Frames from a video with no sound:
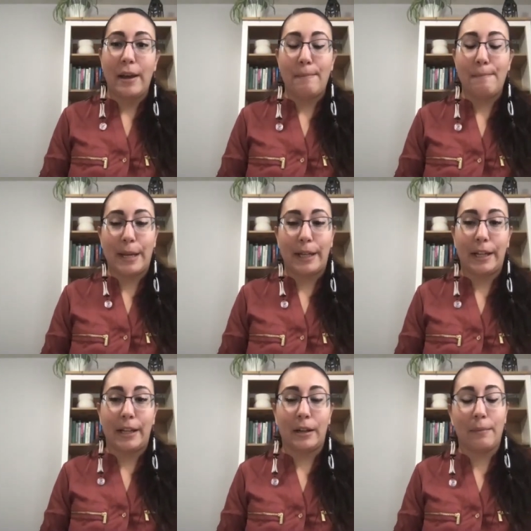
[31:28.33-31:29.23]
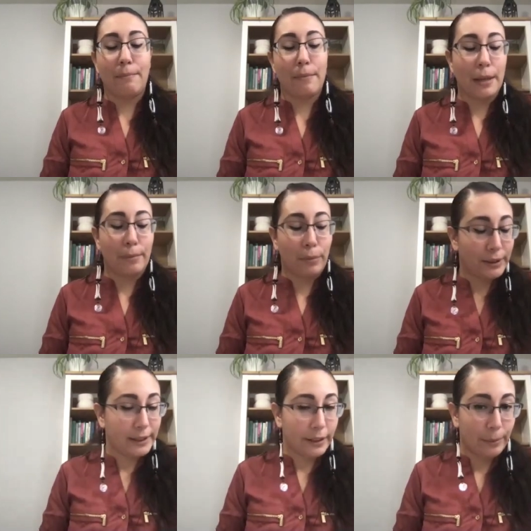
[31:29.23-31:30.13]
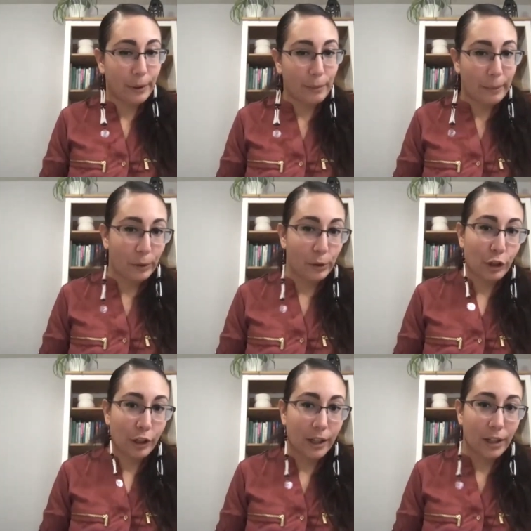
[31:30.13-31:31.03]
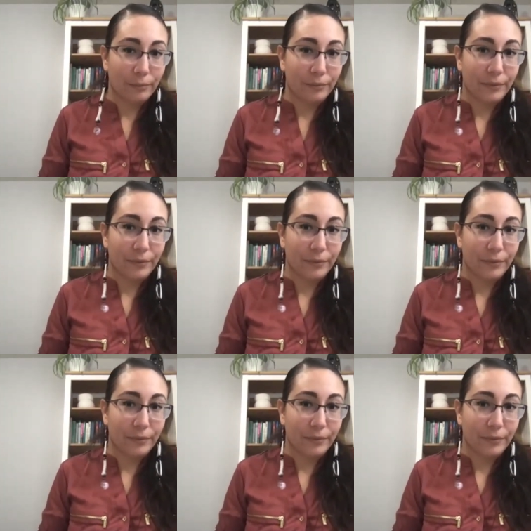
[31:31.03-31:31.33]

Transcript: making maple syrup and maple sugar.